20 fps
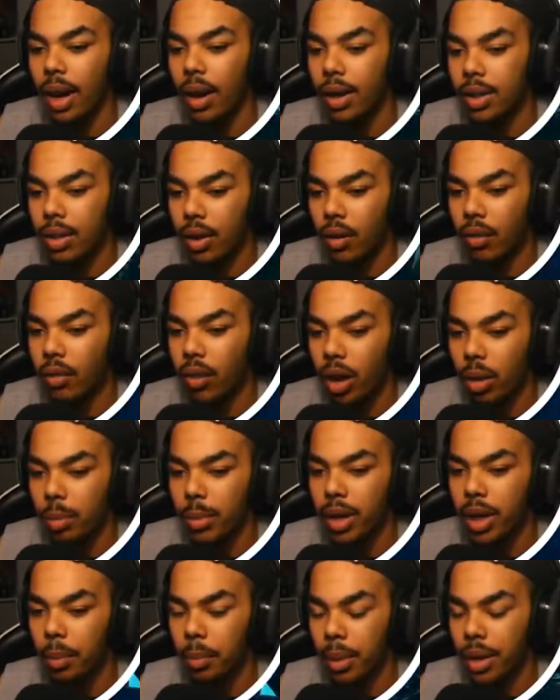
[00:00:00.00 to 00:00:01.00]
I start
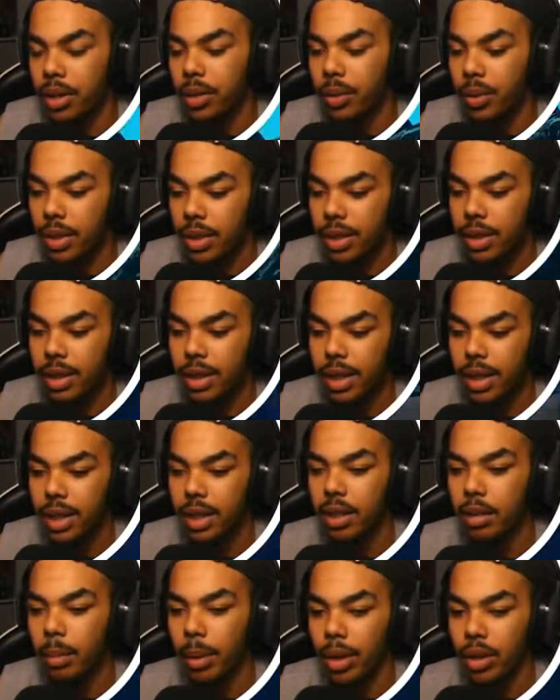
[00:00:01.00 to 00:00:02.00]
farming up, as you can see,
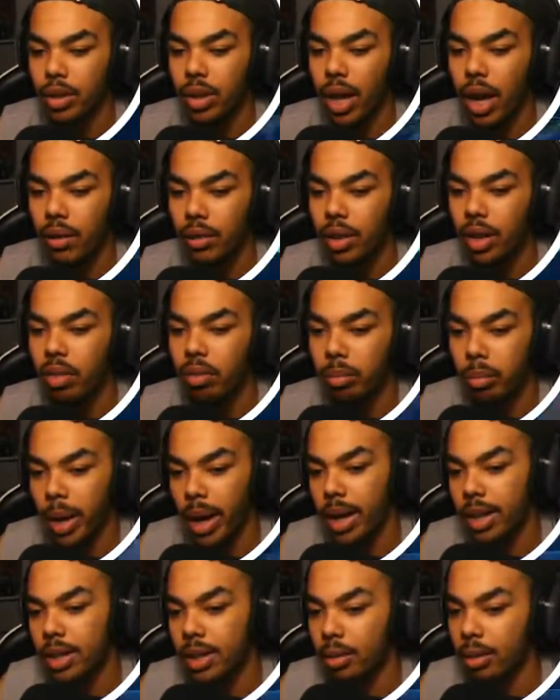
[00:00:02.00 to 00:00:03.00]
to make sure I have enough
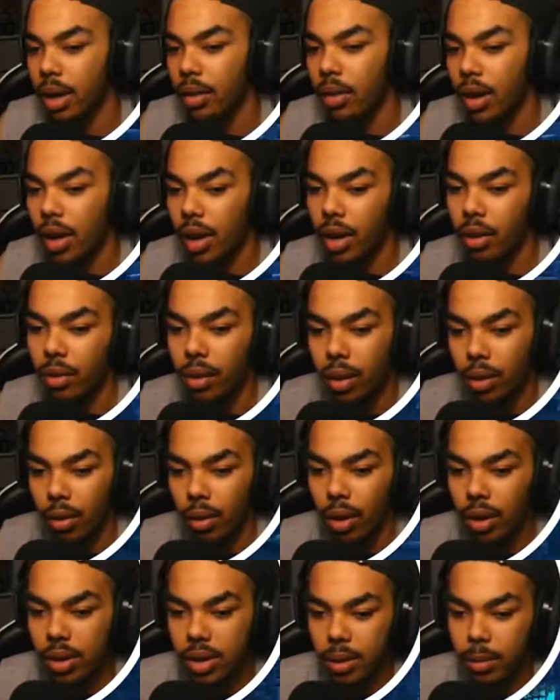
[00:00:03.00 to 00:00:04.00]
mats, so whenever I run
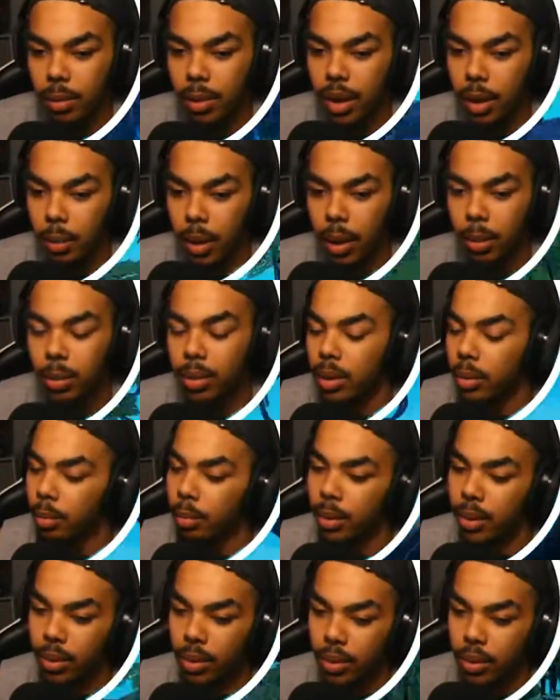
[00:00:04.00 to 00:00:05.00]
across someone, I'm able to
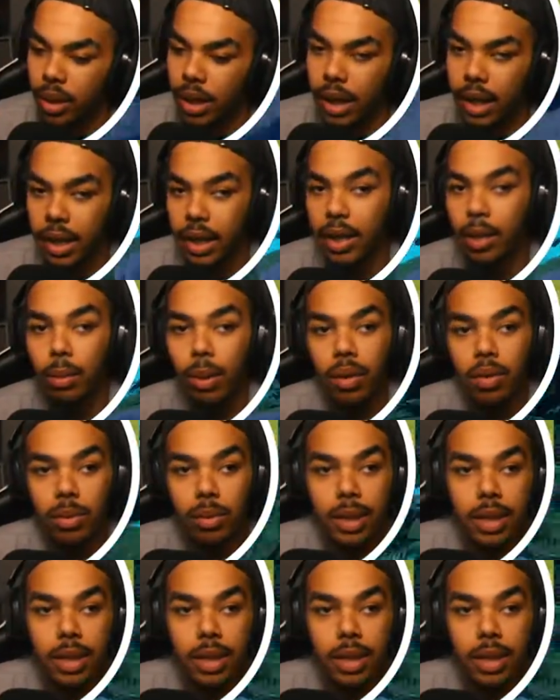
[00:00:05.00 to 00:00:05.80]
build and get away from the